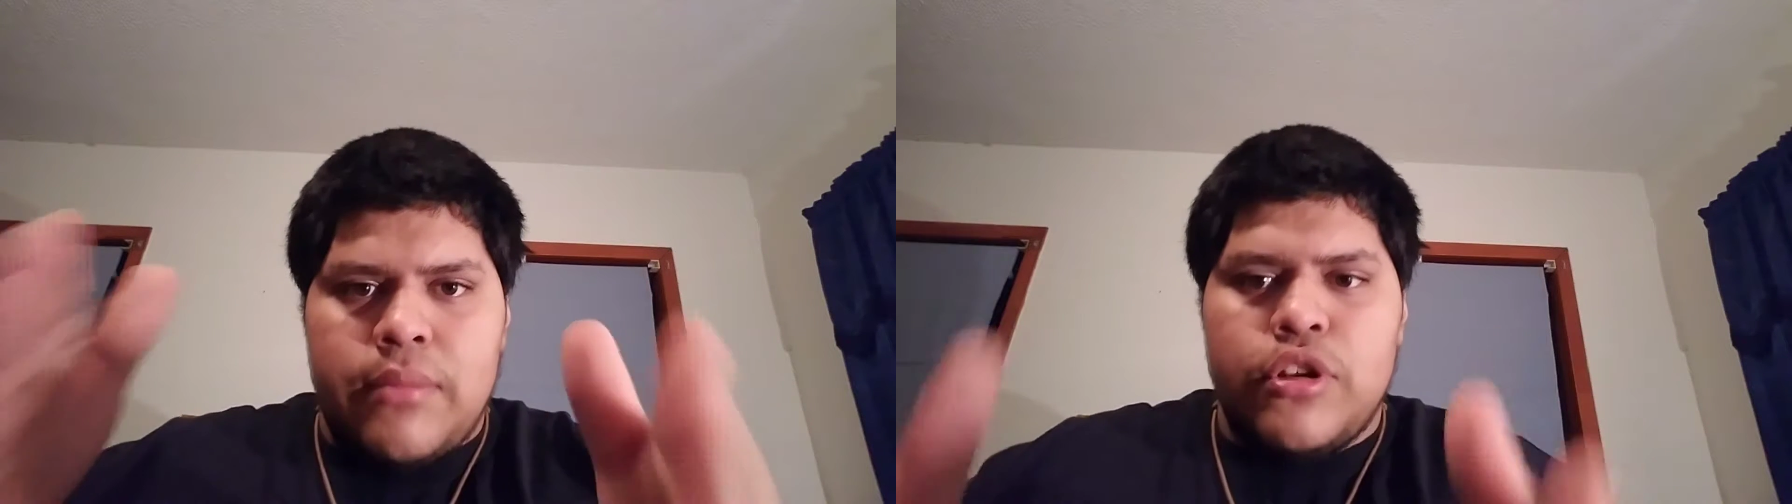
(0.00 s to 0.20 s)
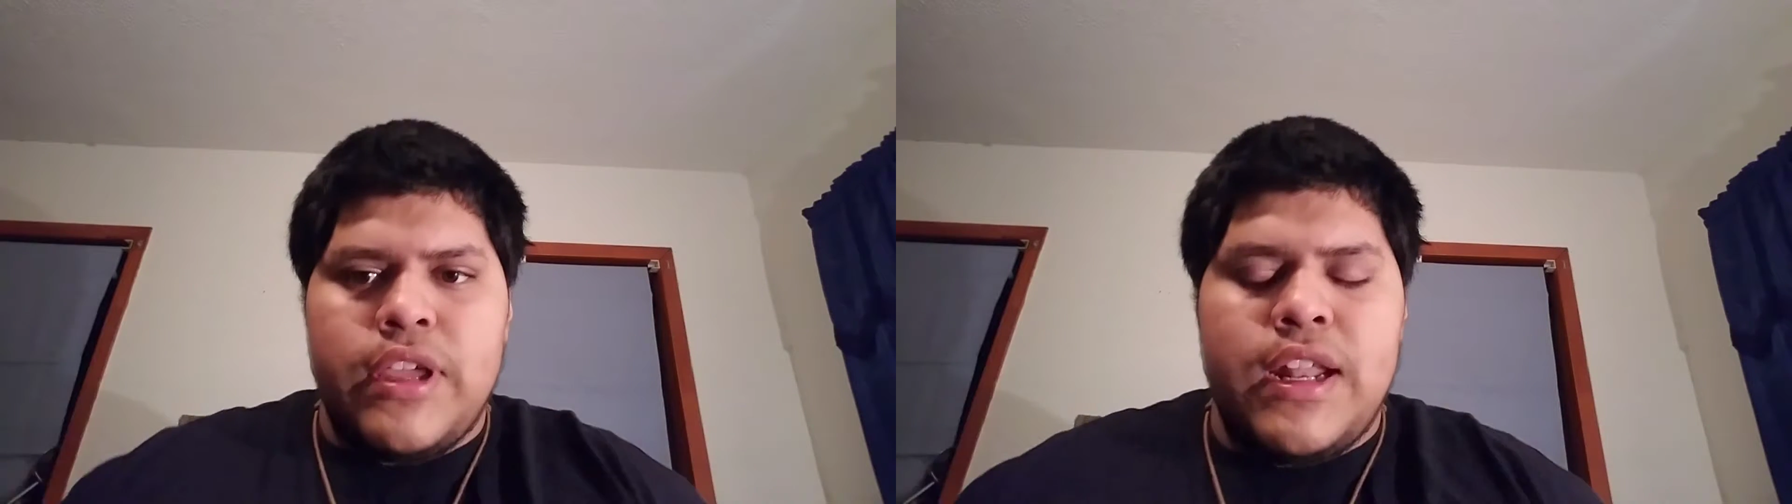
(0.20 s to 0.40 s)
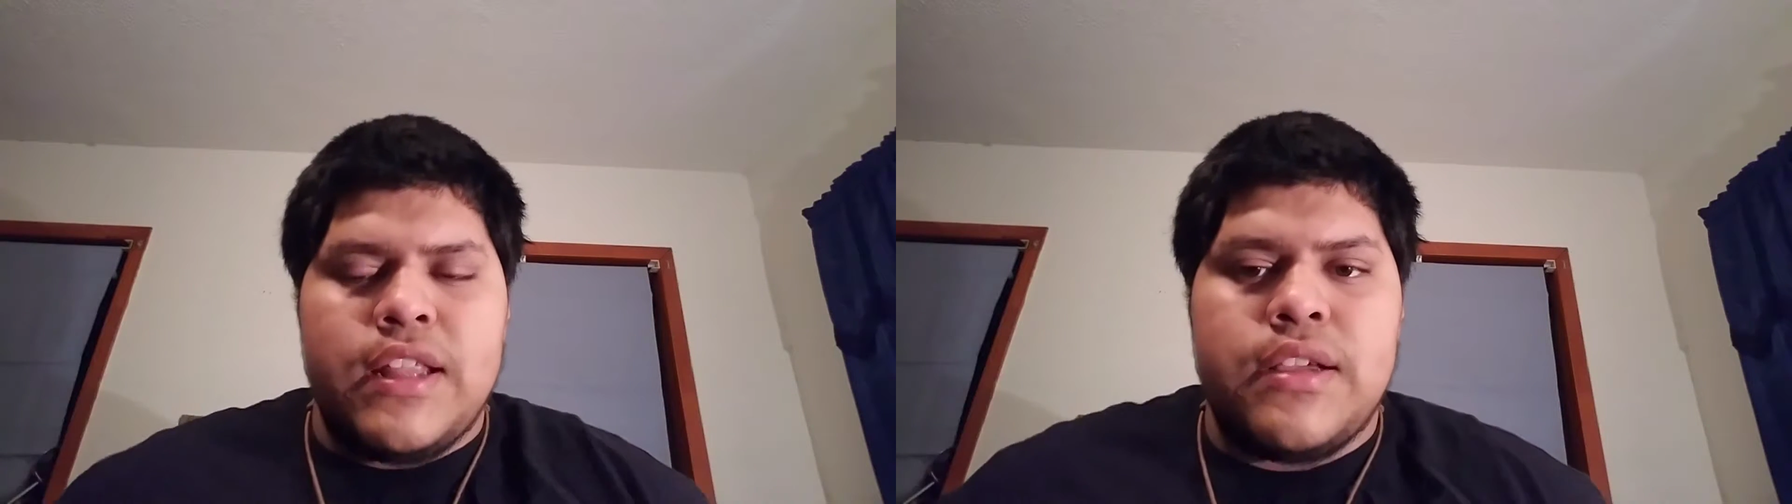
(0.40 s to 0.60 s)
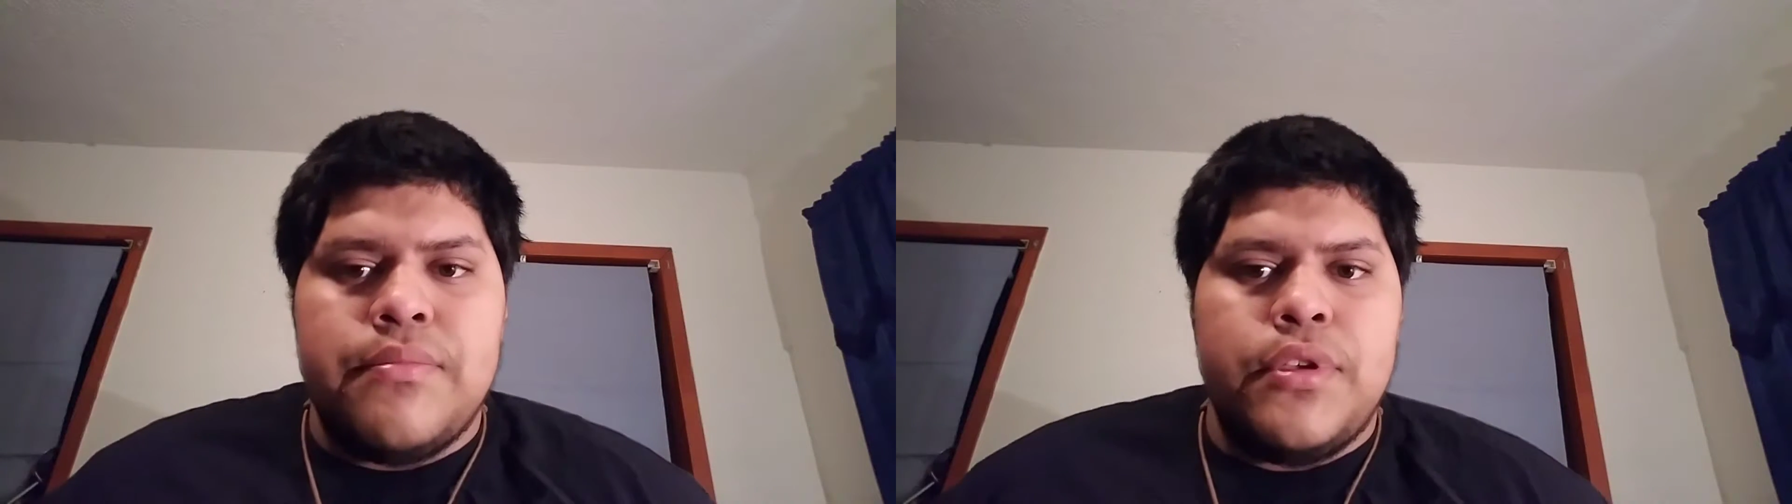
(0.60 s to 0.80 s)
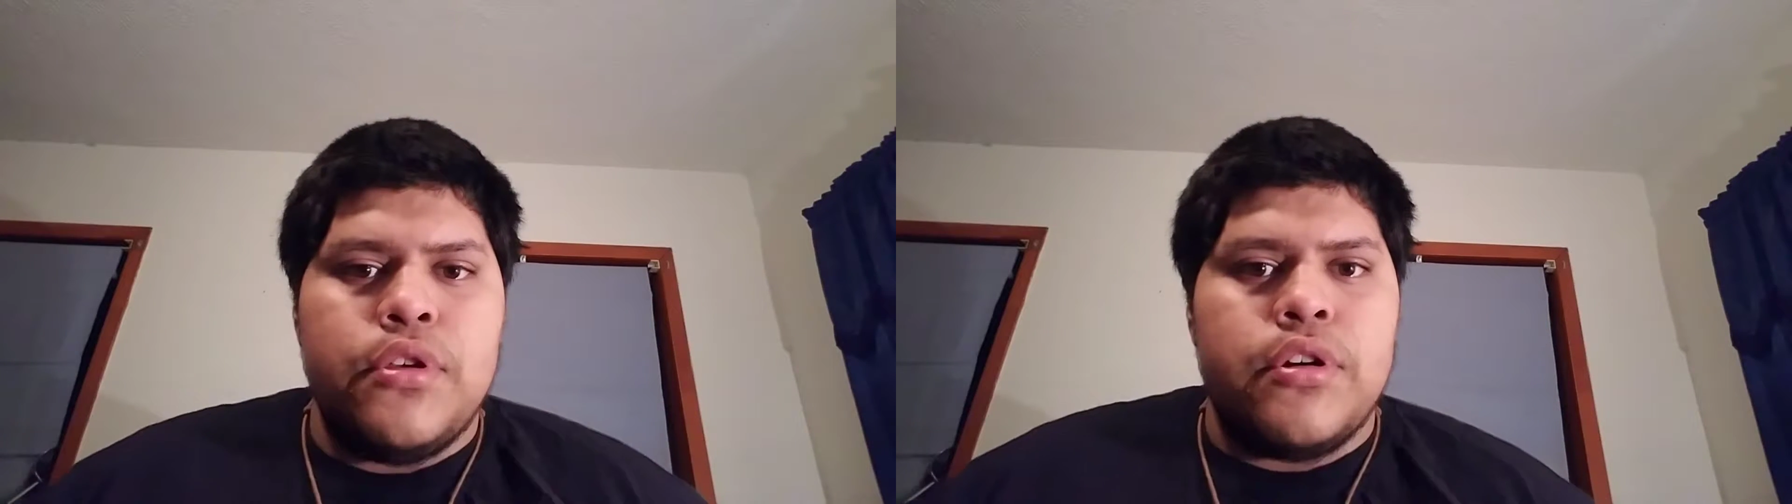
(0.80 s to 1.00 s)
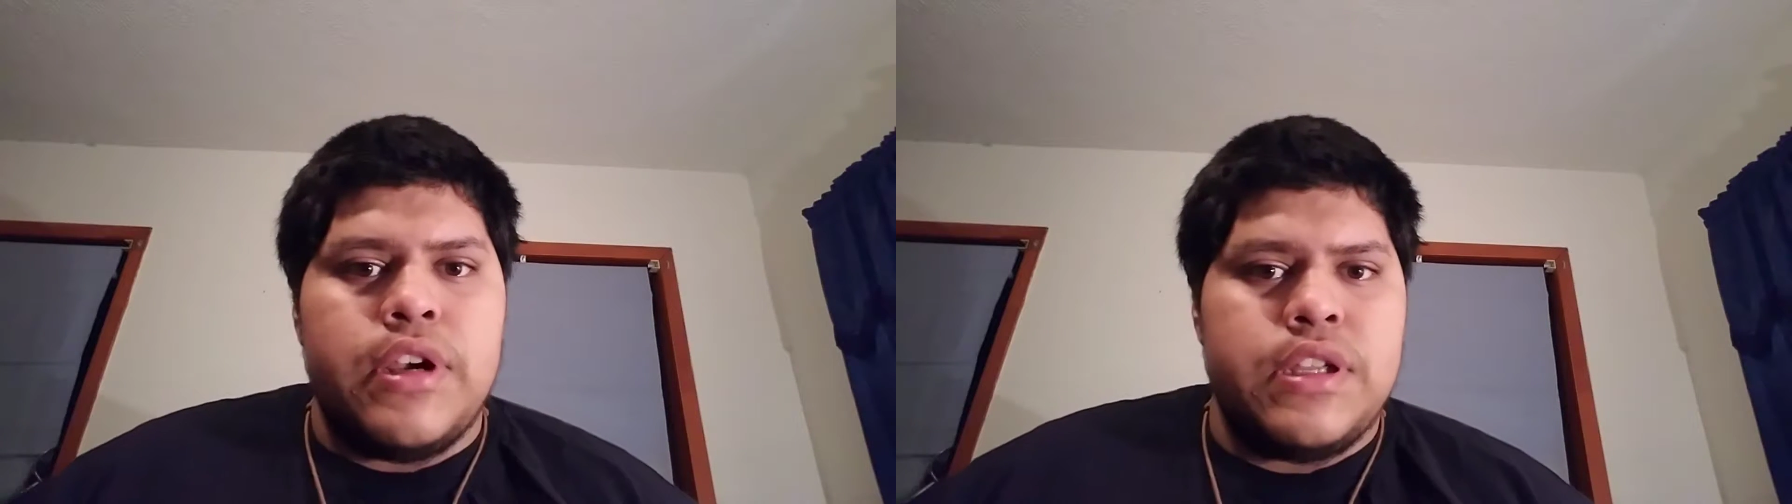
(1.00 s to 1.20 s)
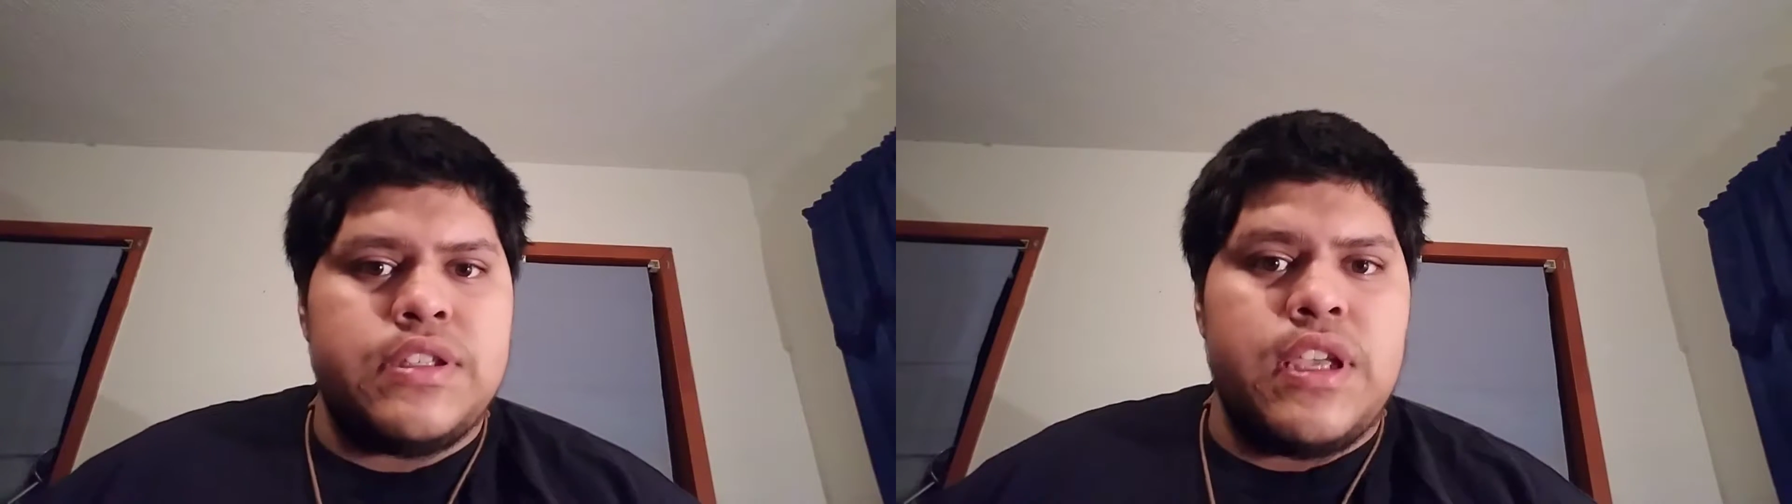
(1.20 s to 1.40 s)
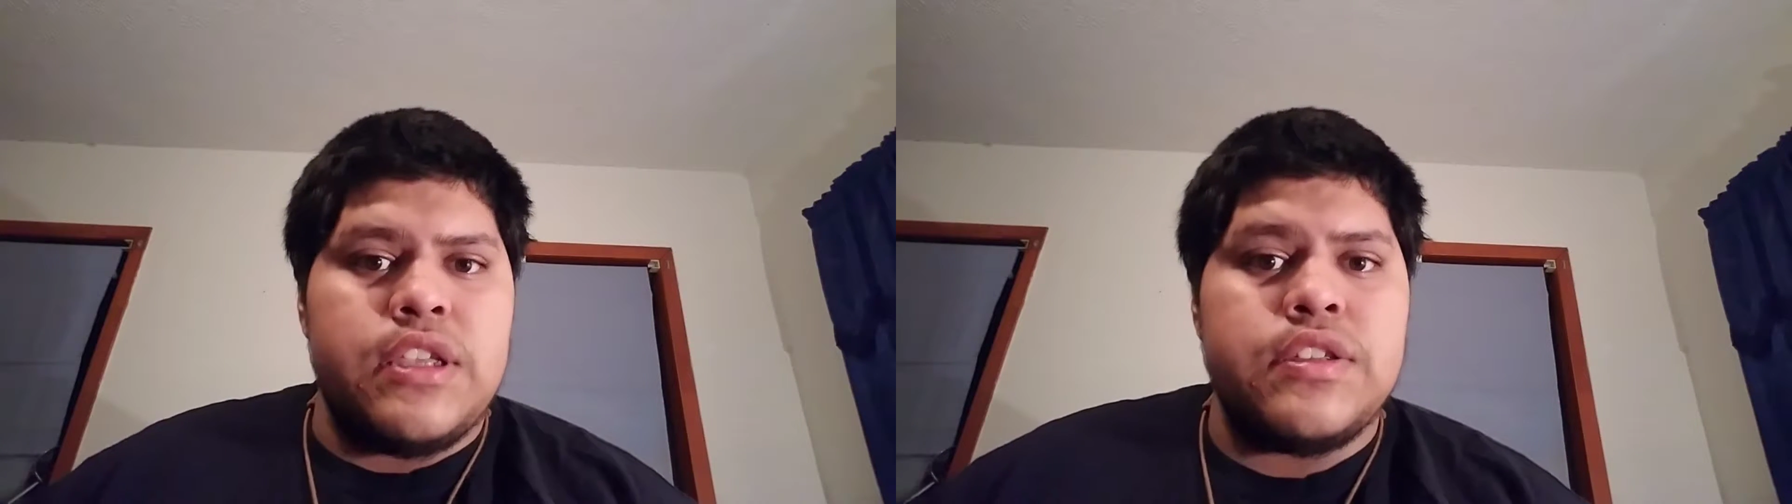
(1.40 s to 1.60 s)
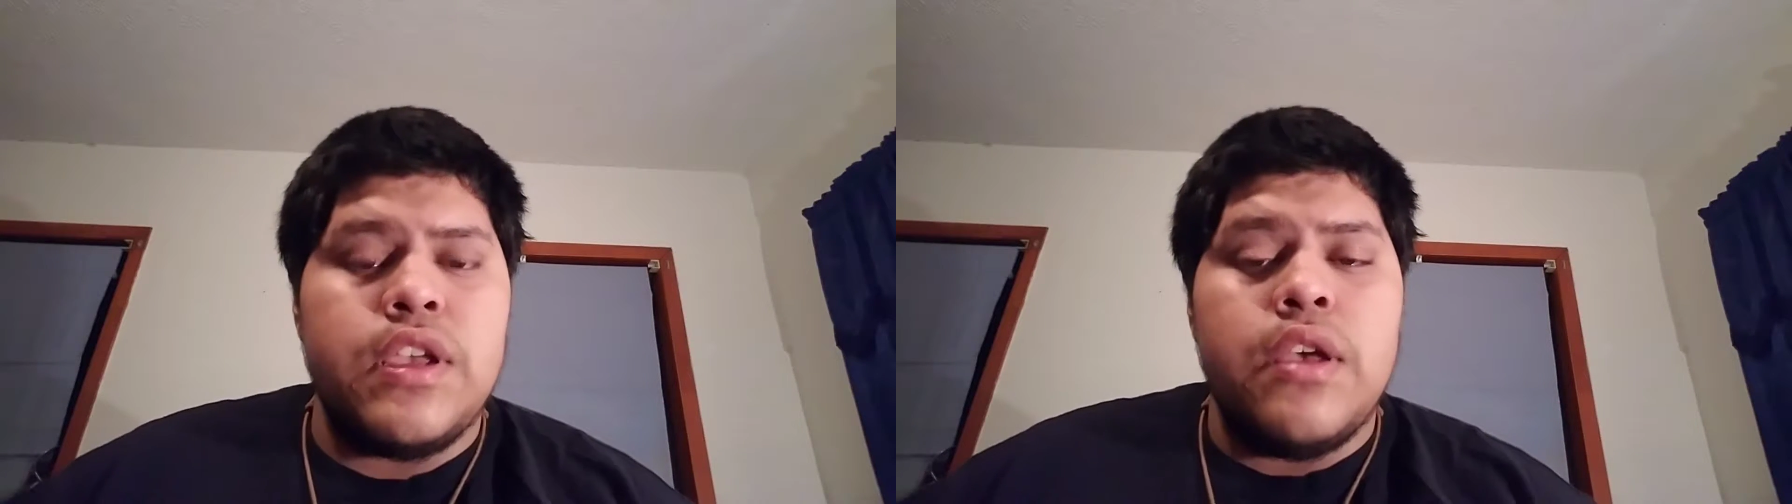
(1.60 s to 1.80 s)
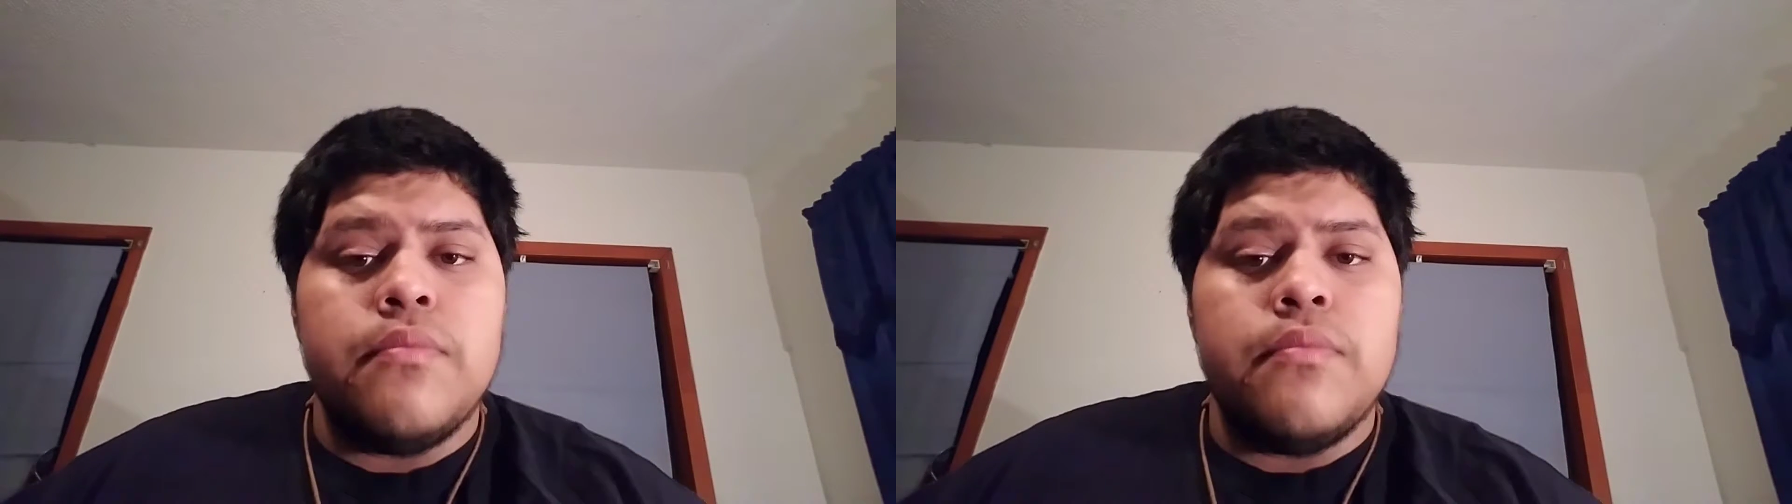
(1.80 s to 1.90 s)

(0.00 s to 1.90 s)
I'm looking at the computer and it says,